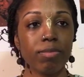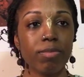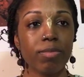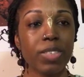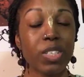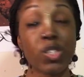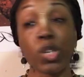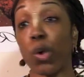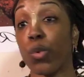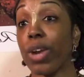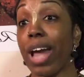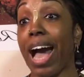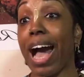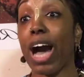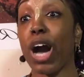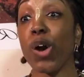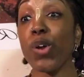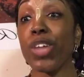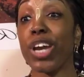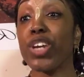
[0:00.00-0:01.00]
So
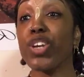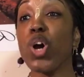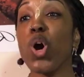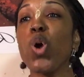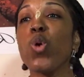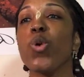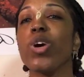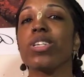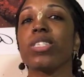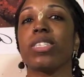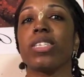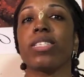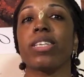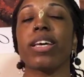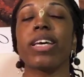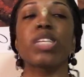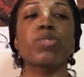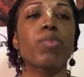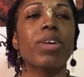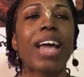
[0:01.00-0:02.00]
now they know where Sita
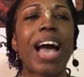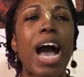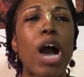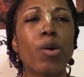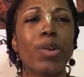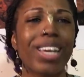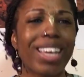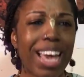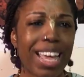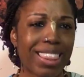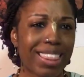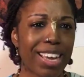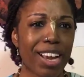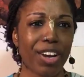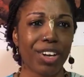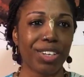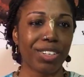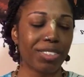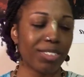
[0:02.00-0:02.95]
is, but how to get there?